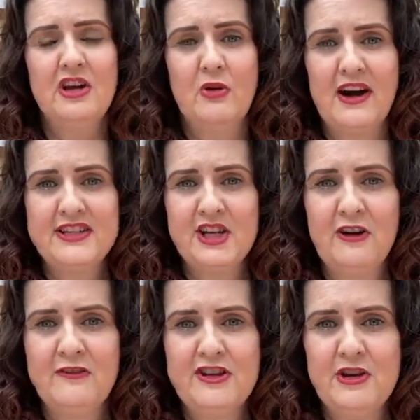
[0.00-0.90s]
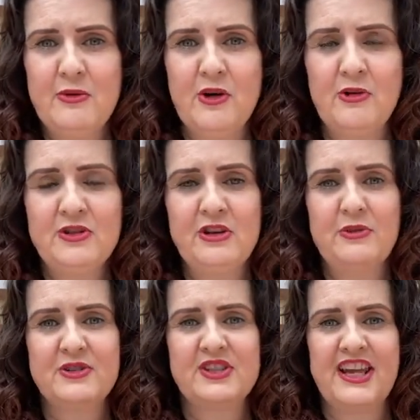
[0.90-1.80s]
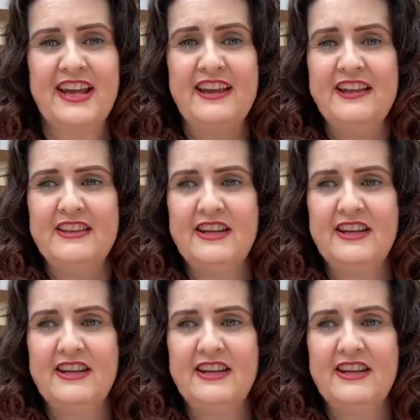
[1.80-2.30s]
Quite often you will see